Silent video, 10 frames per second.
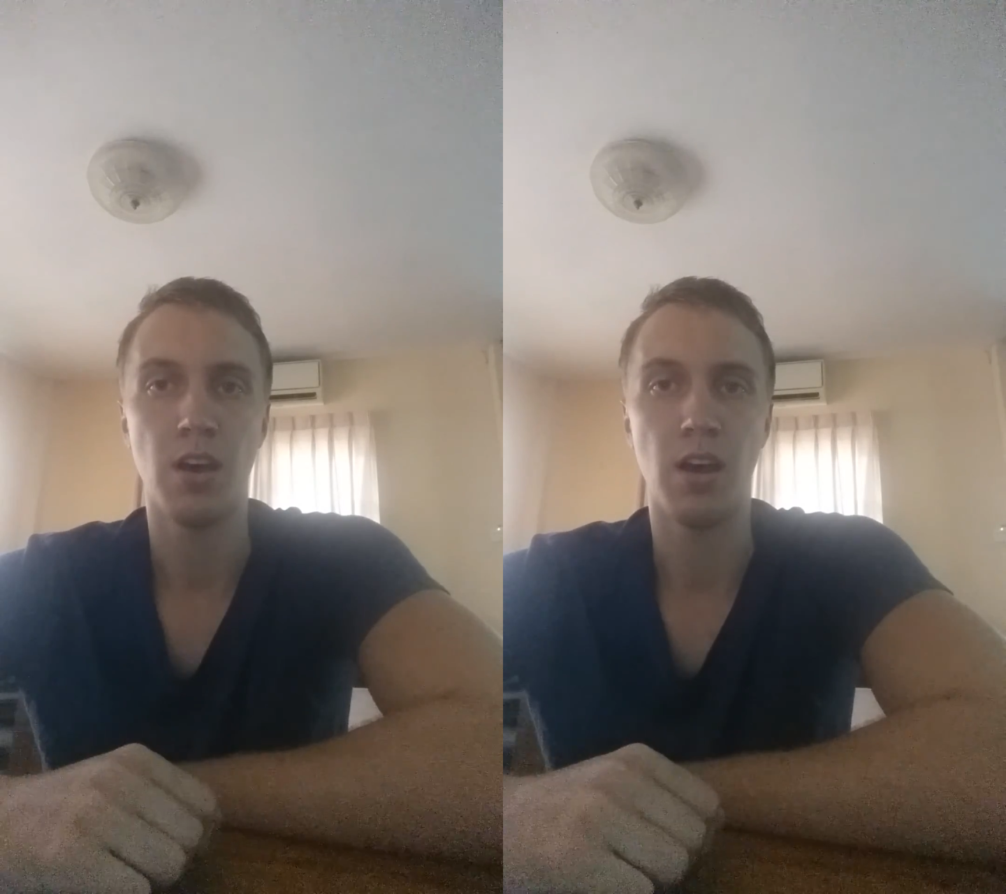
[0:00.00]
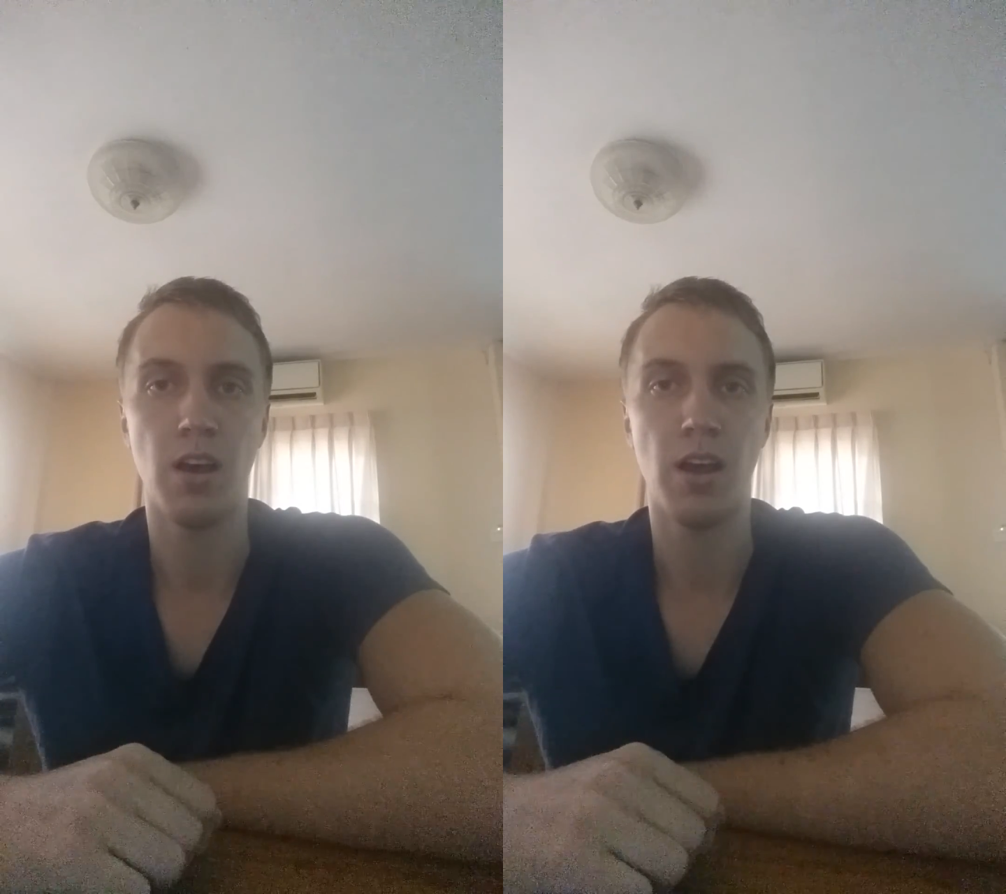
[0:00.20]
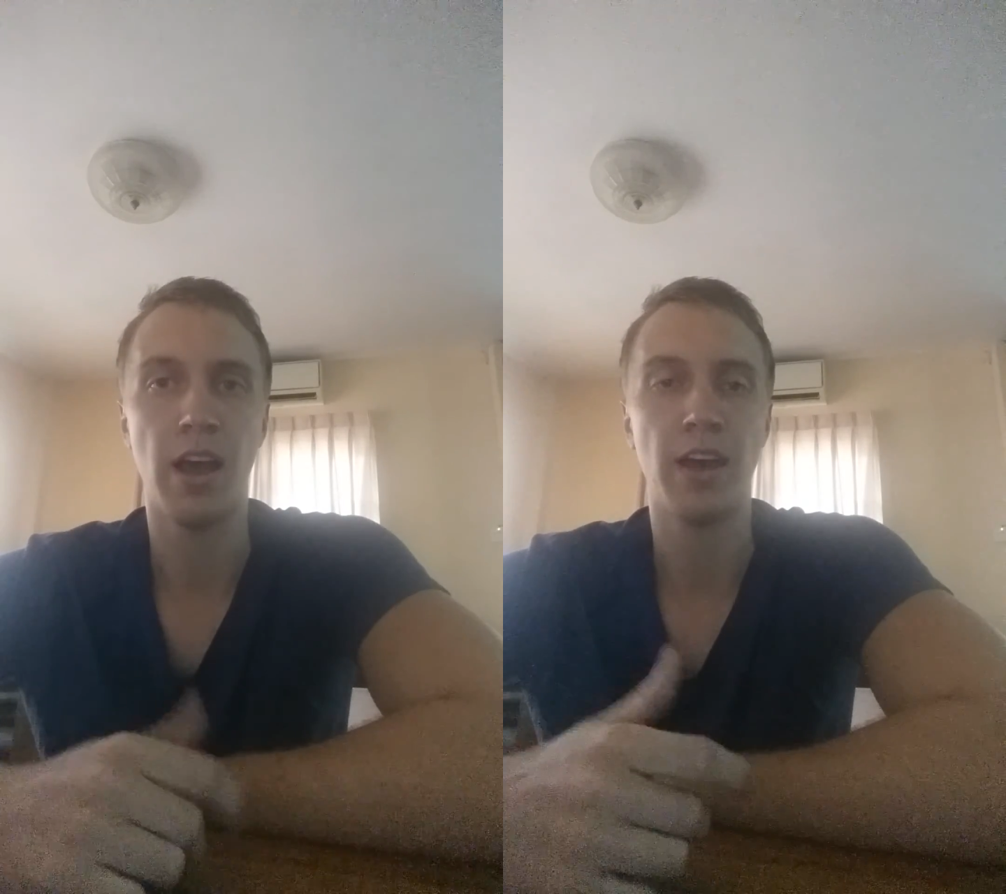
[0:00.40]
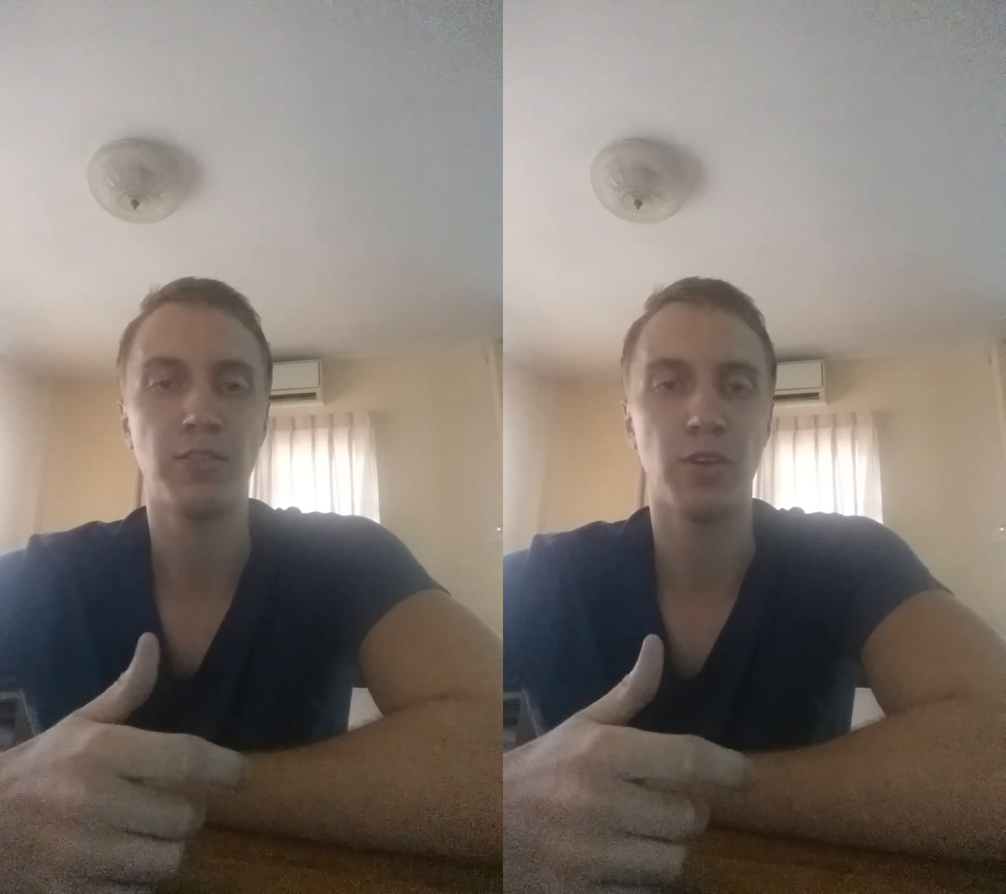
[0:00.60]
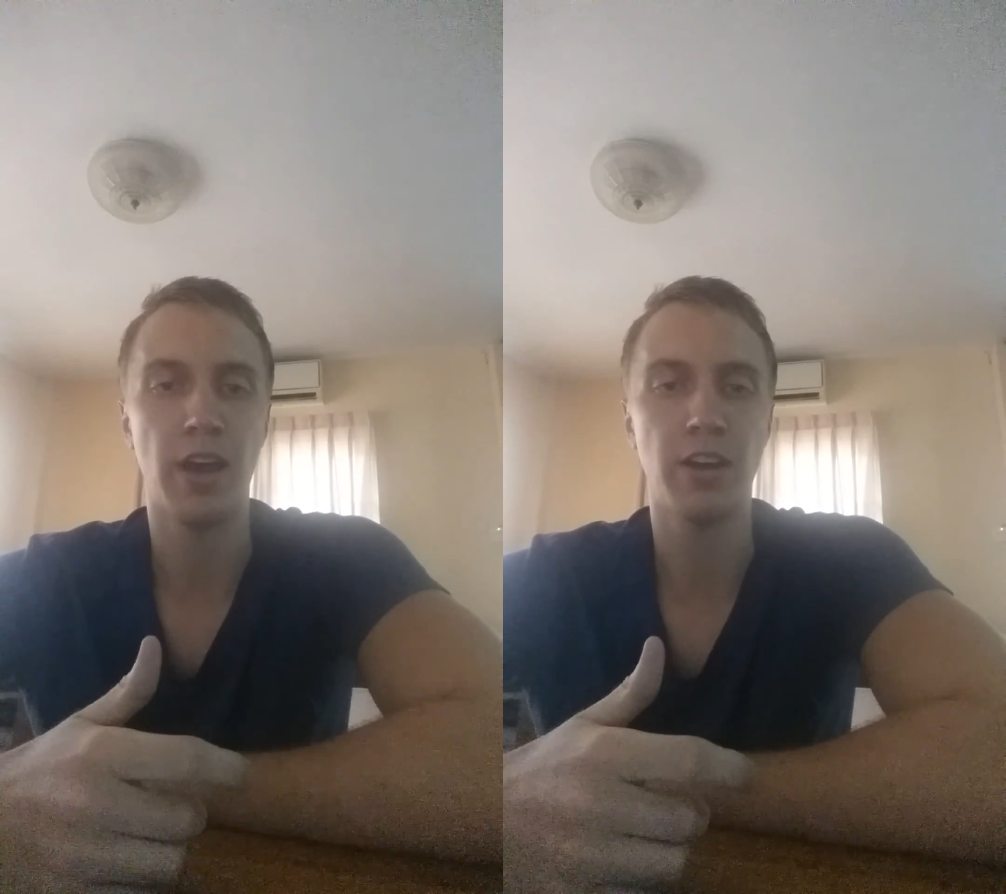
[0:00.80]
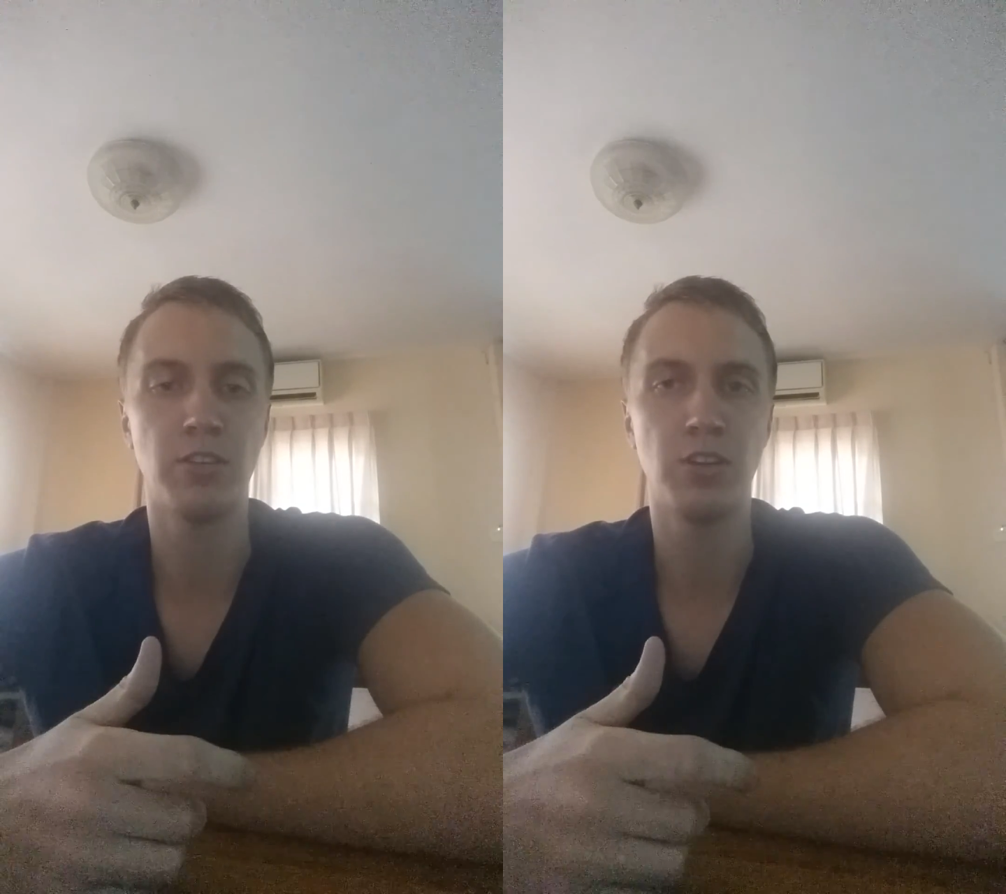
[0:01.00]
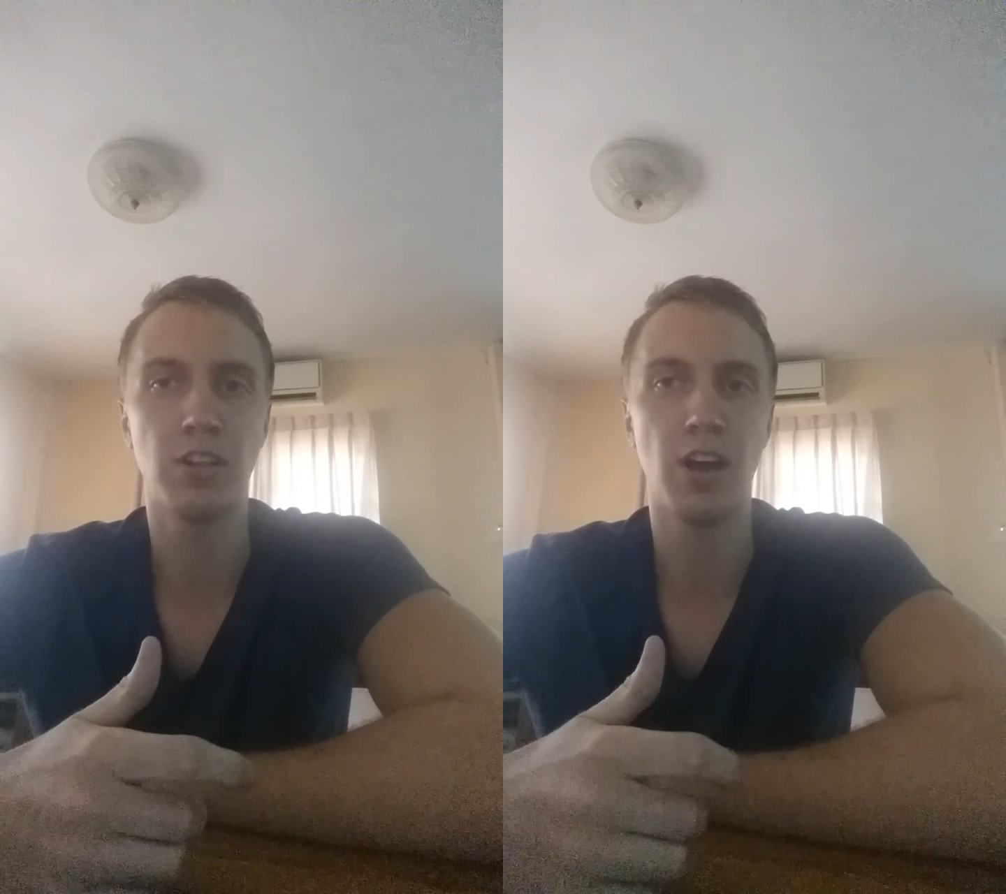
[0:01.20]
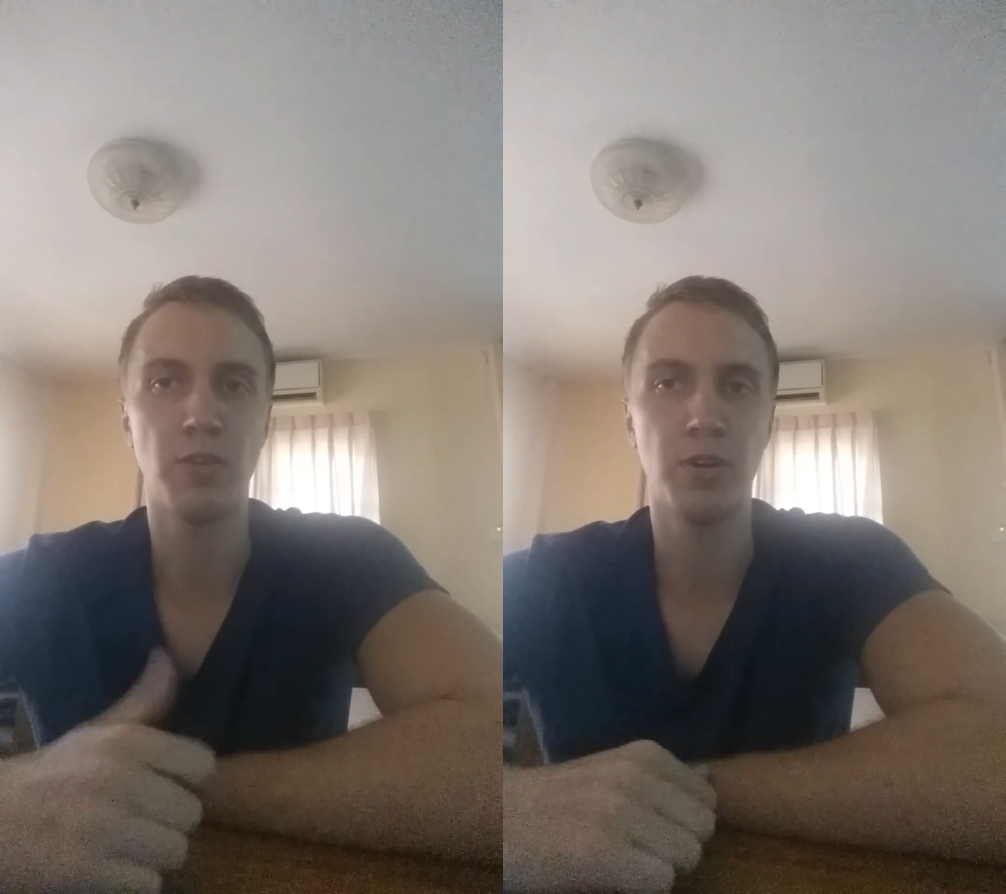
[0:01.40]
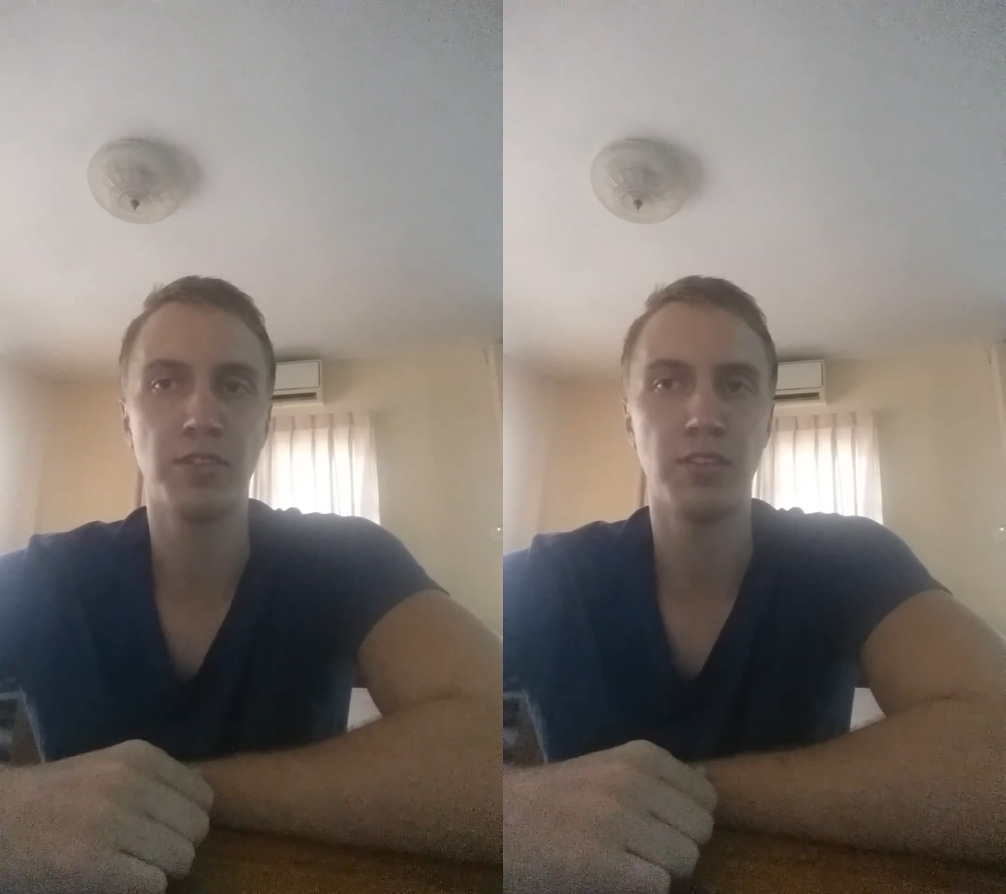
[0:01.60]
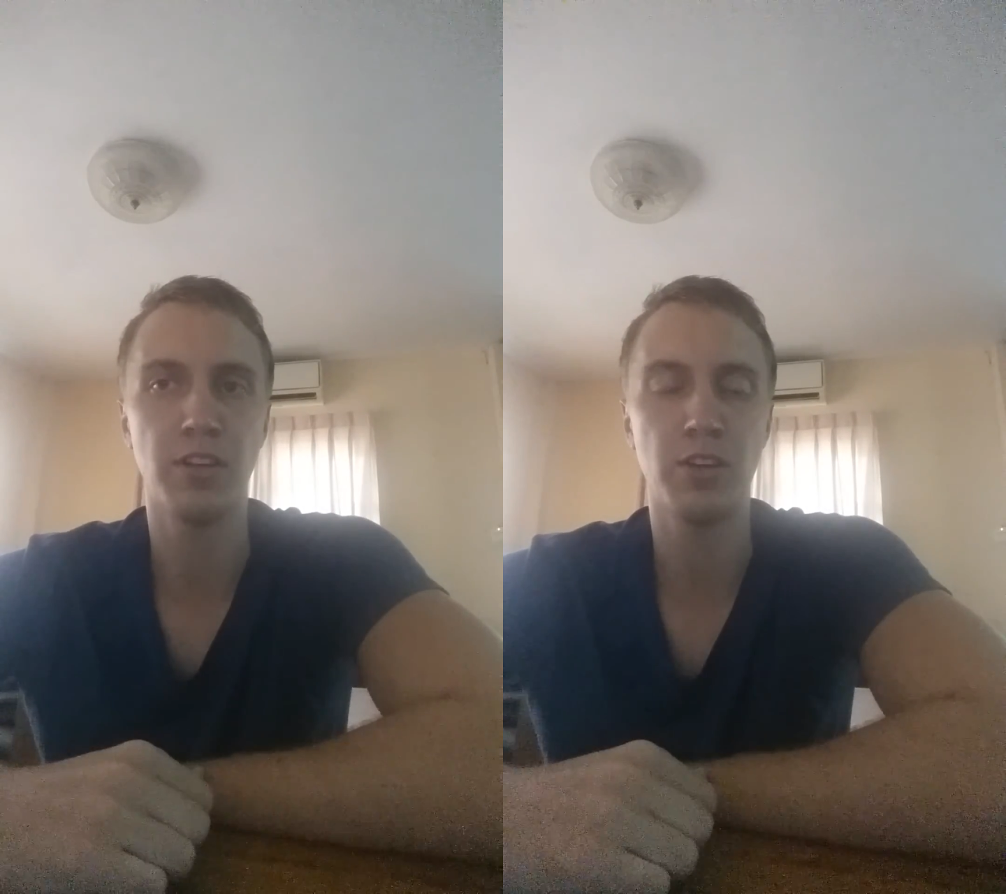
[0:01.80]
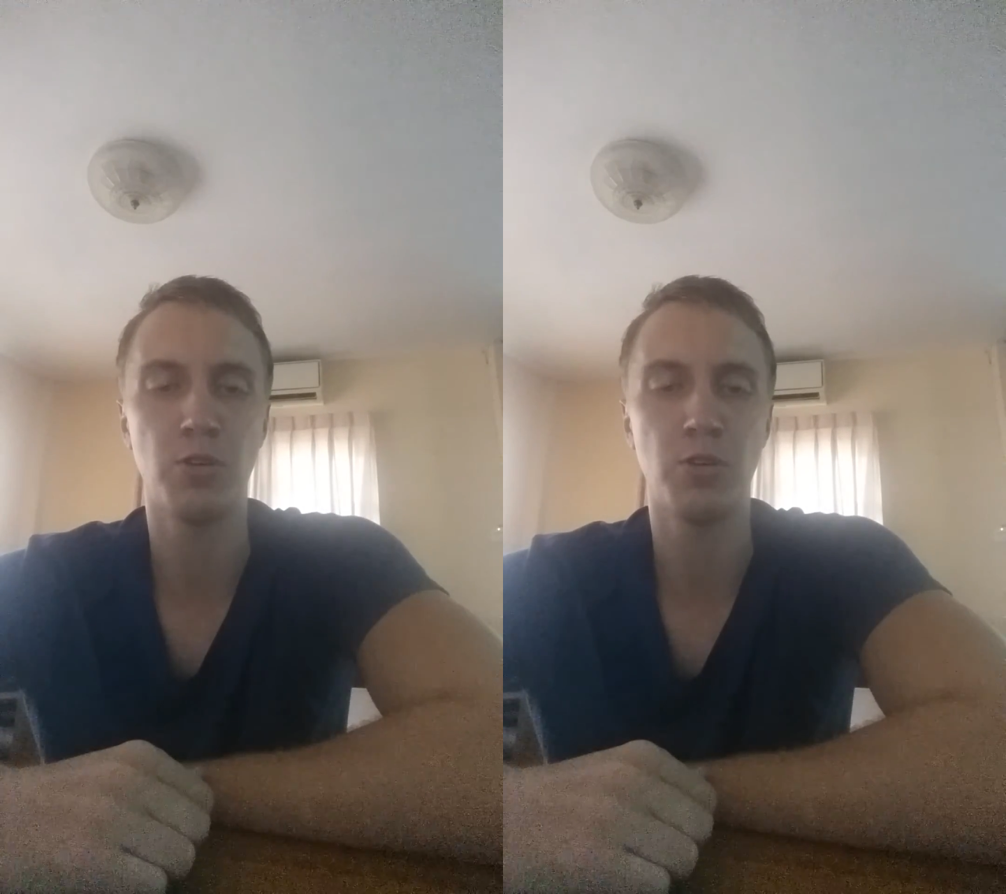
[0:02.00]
So I had a new client recently